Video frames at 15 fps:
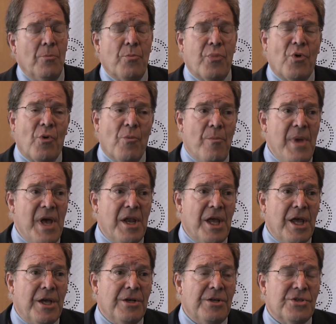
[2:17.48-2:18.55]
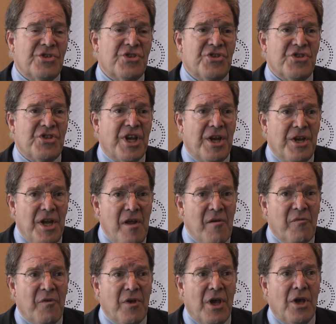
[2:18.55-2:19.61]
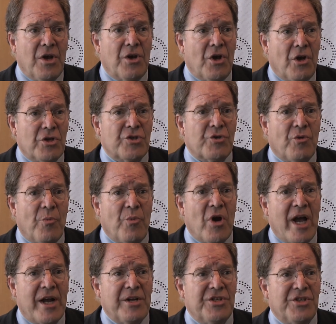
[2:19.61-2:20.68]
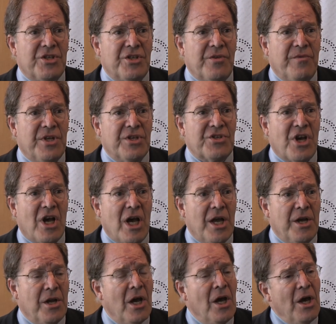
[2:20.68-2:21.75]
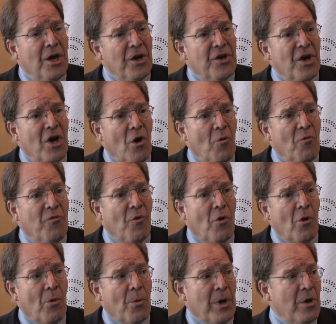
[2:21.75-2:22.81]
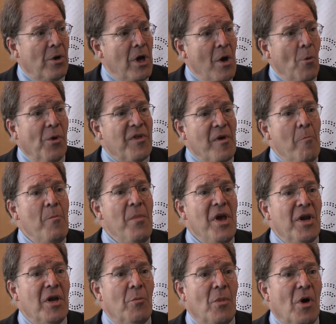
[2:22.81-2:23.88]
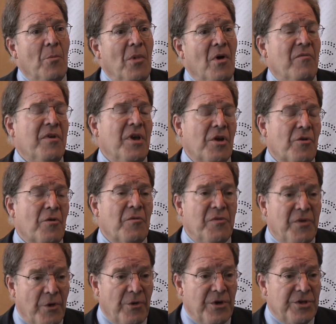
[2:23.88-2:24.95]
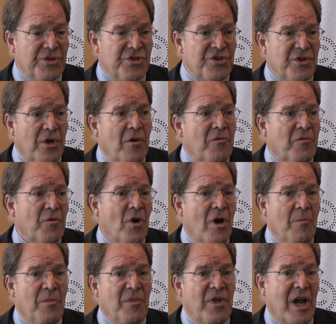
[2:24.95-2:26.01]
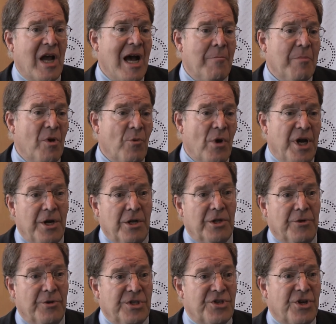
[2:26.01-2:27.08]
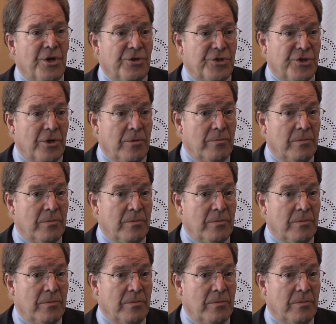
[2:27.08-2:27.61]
permitting significant cultural practices of this kind to go forward with a minimum of interference from the copyright clearance culture.